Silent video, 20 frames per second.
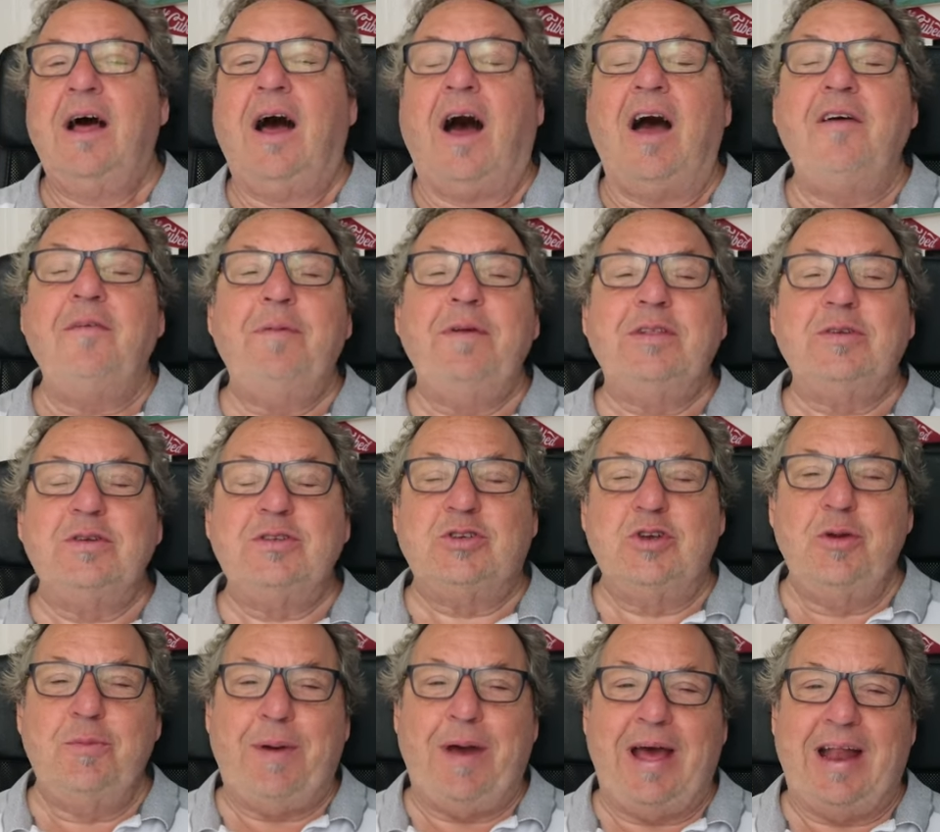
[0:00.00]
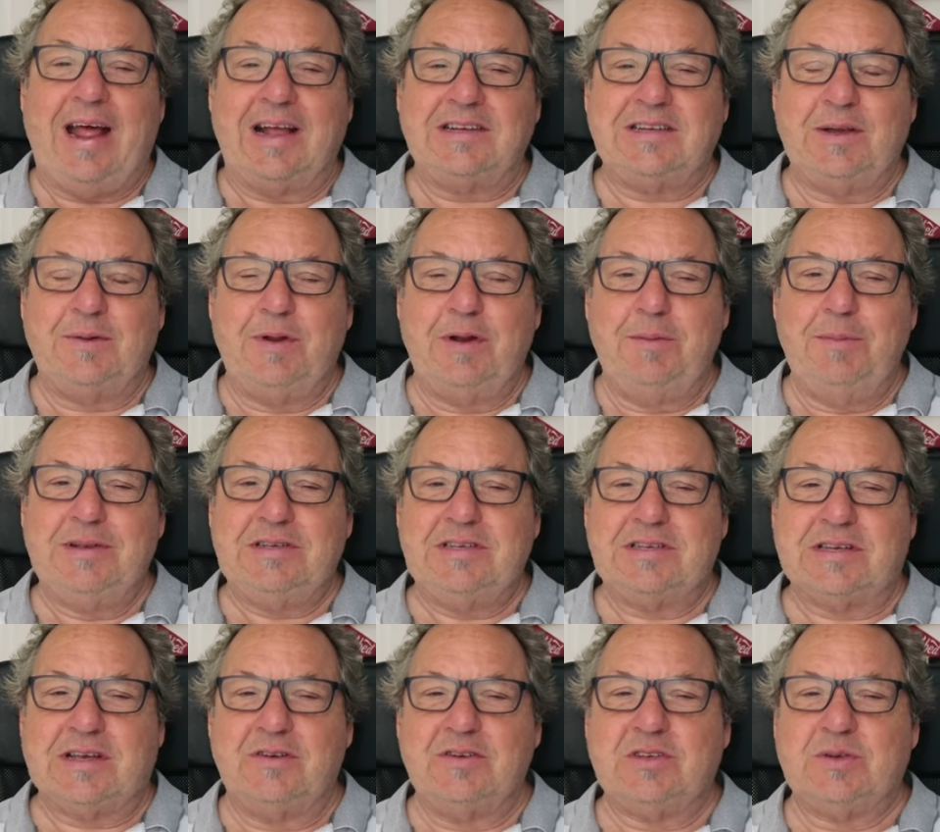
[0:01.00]
I haven't been doing too bad actually. When the
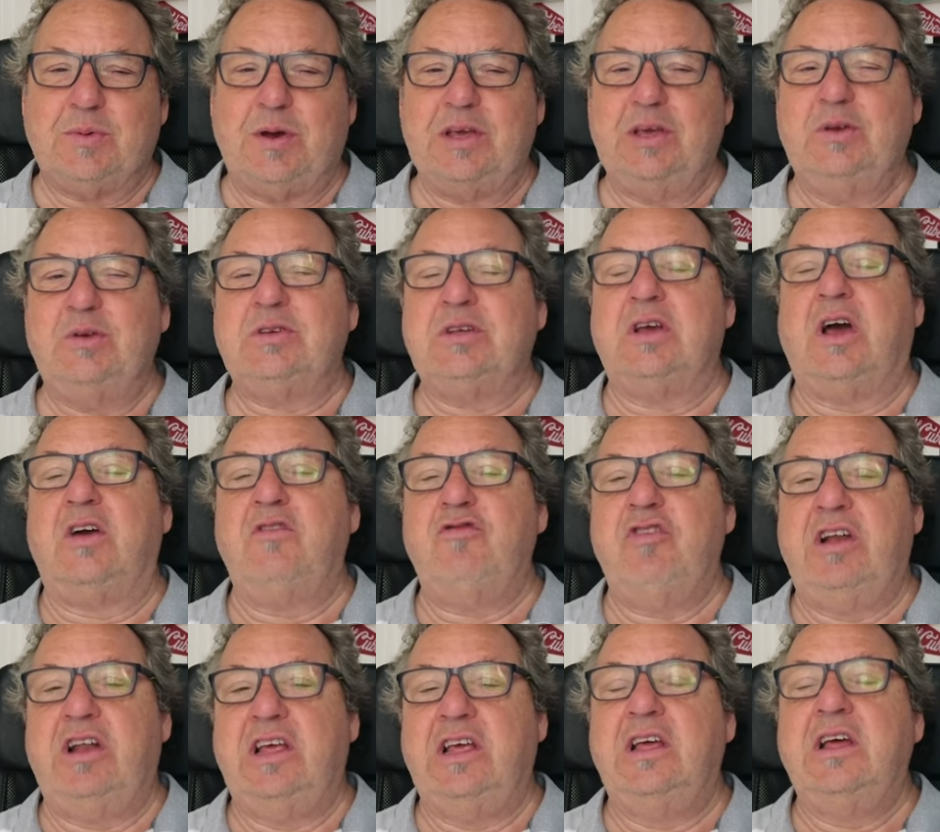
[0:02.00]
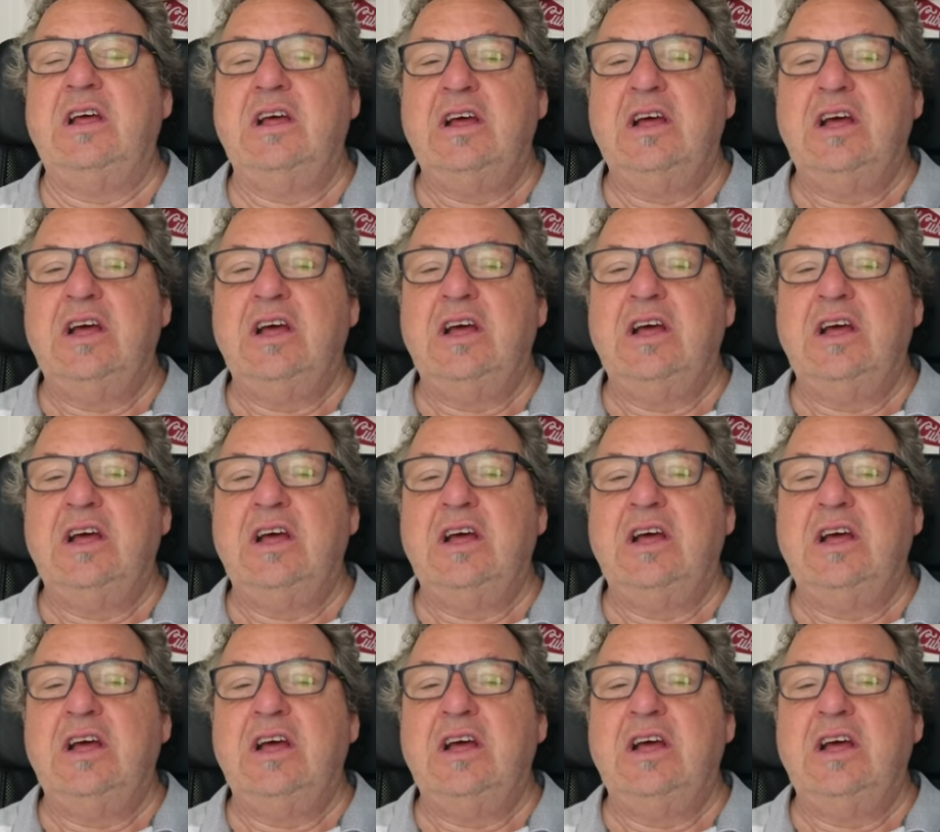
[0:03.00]
missus goes away, usually I really